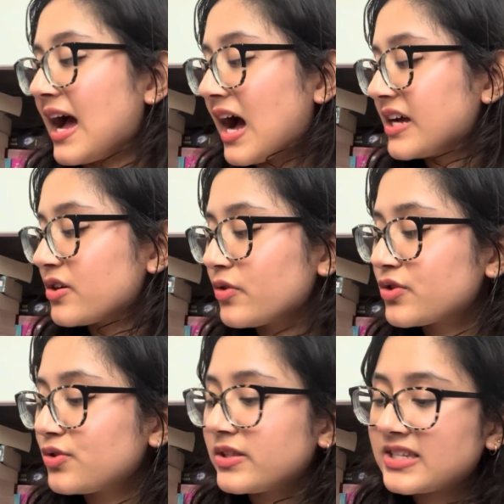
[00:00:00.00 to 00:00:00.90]
I'd also
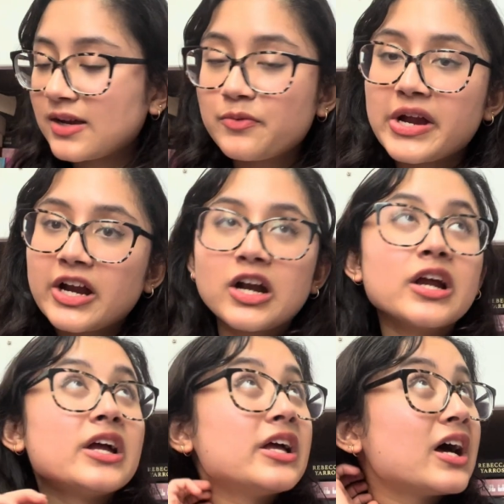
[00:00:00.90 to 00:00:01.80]
do this thing where
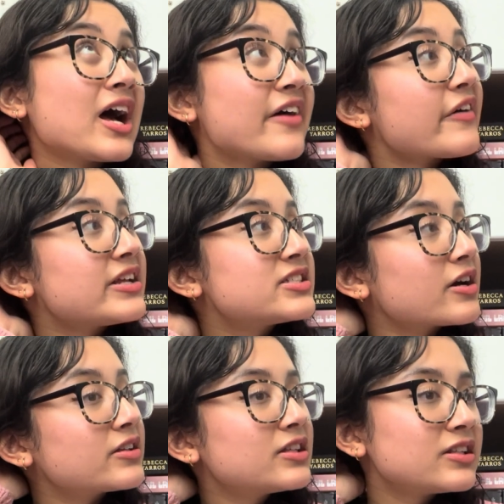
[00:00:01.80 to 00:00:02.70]
if I'd
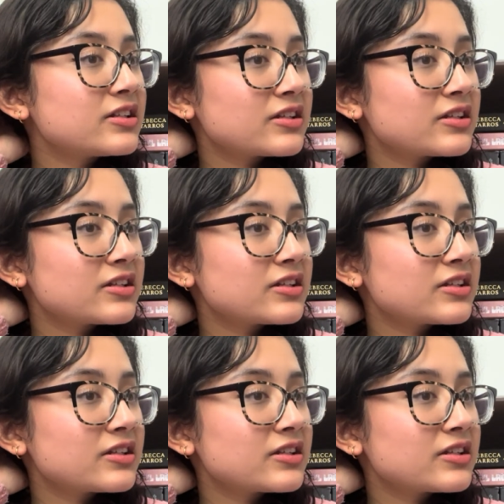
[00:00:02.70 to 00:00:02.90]
done